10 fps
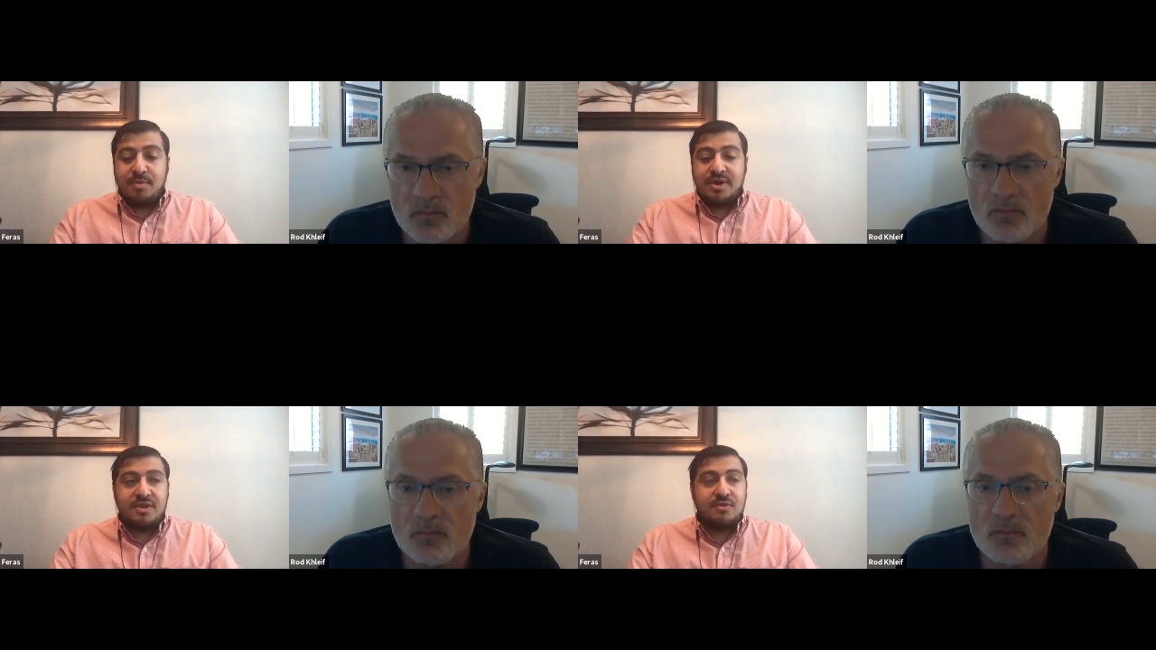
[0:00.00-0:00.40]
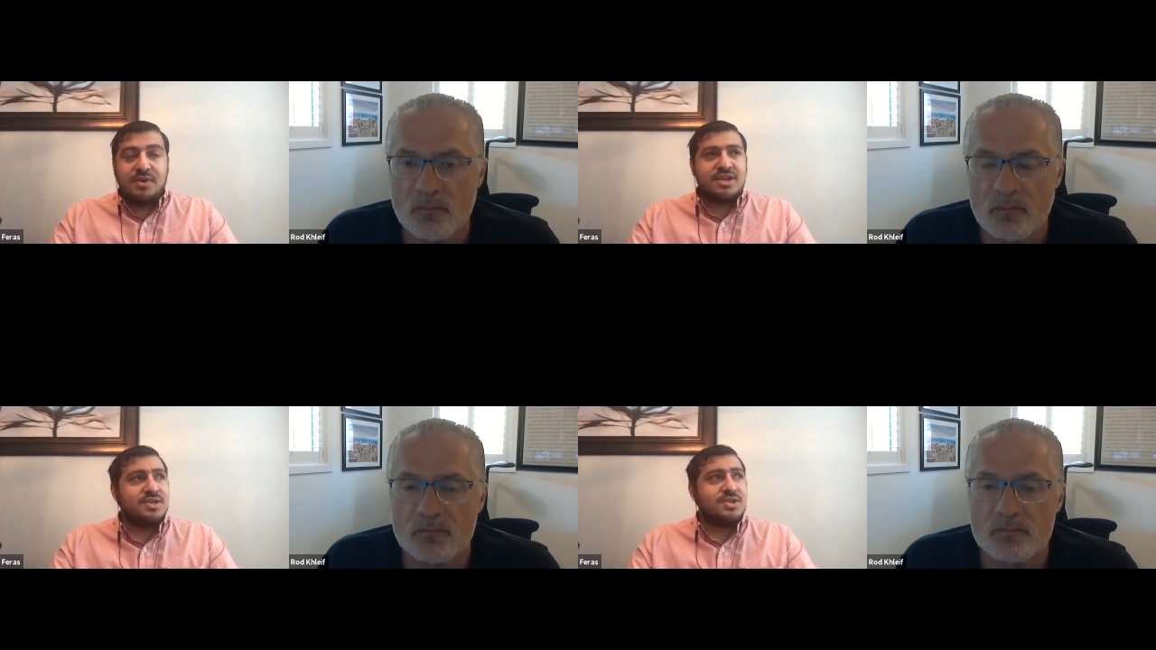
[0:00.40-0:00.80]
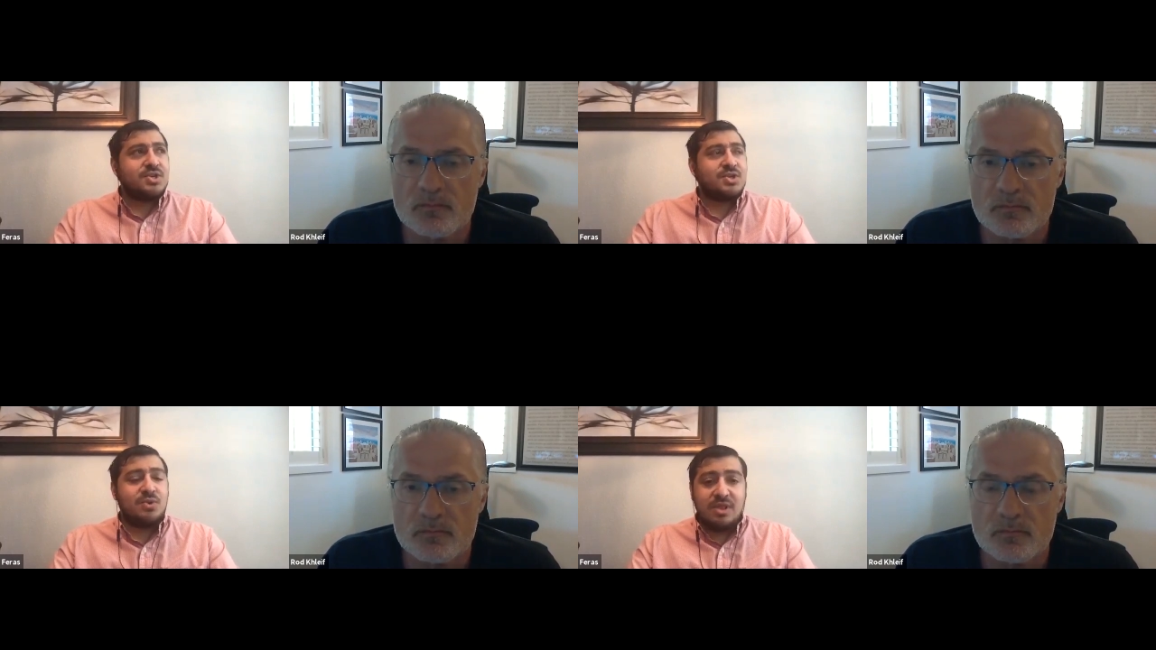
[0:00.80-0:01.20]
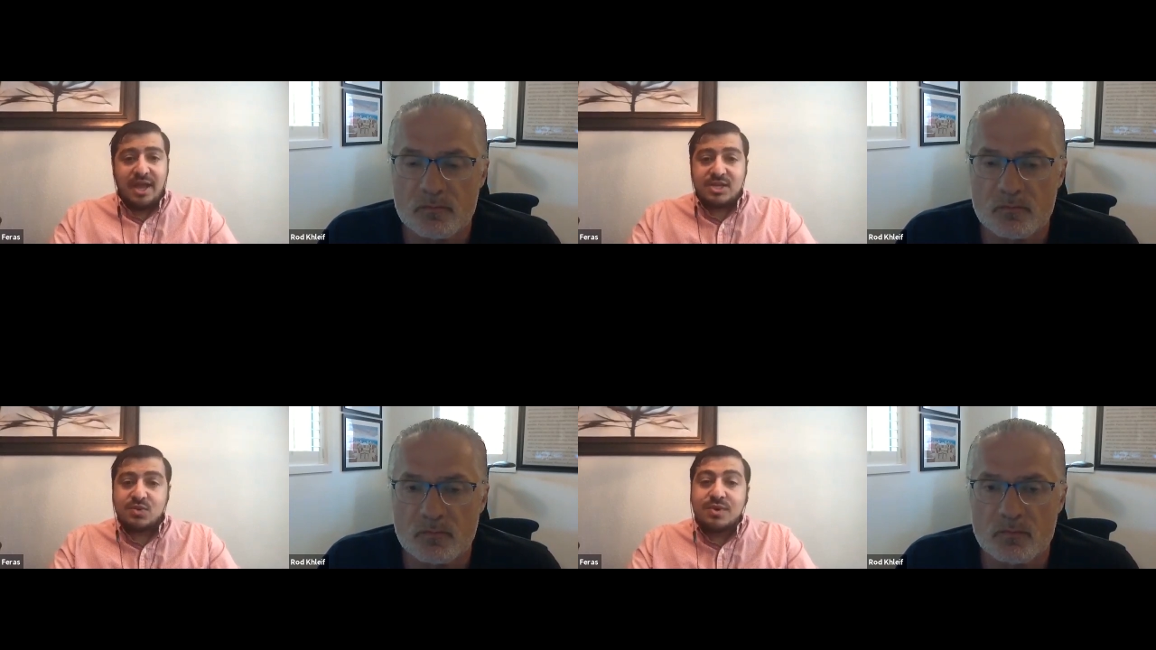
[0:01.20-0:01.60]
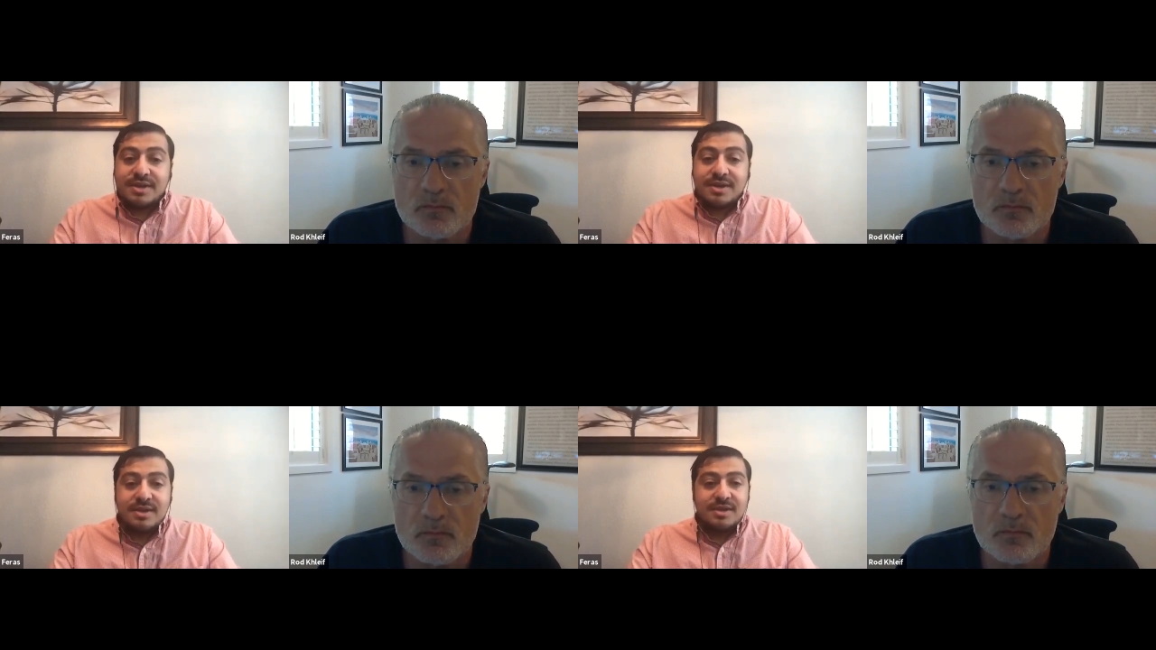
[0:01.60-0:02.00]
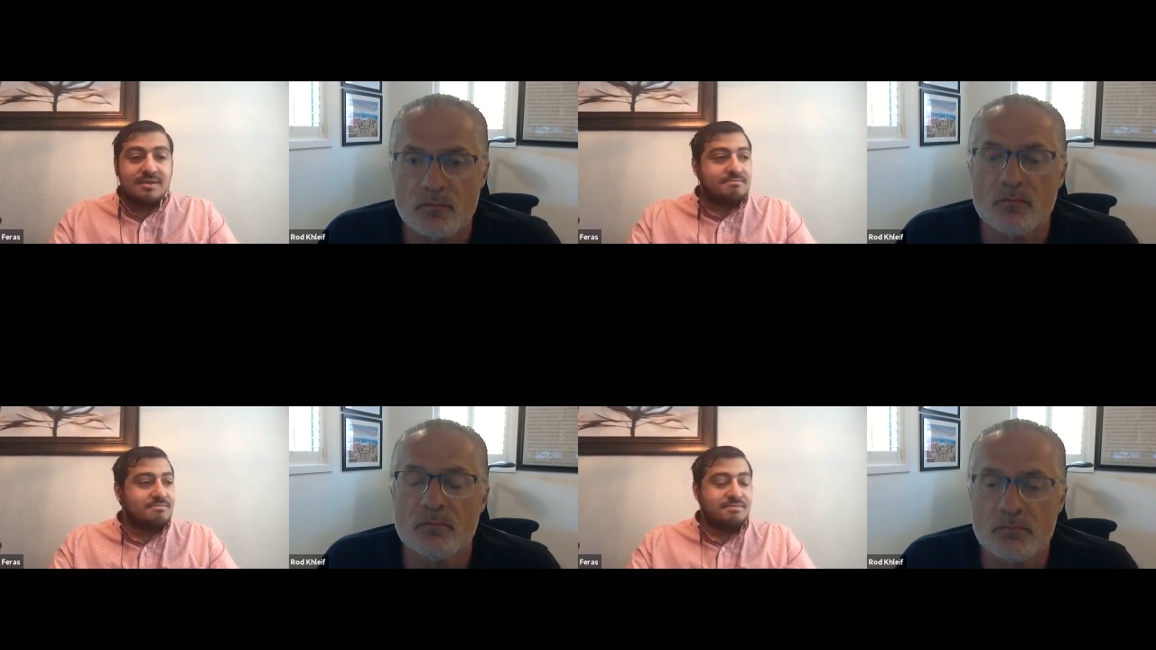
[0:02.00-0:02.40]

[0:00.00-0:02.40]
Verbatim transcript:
Speaker 1: that we actually just sold last week. Mm.